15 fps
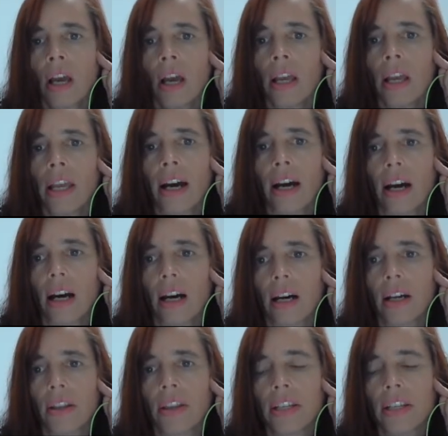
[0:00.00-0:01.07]

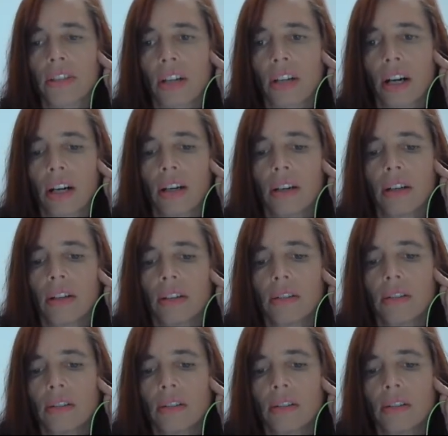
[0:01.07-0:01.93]
Yeah, these are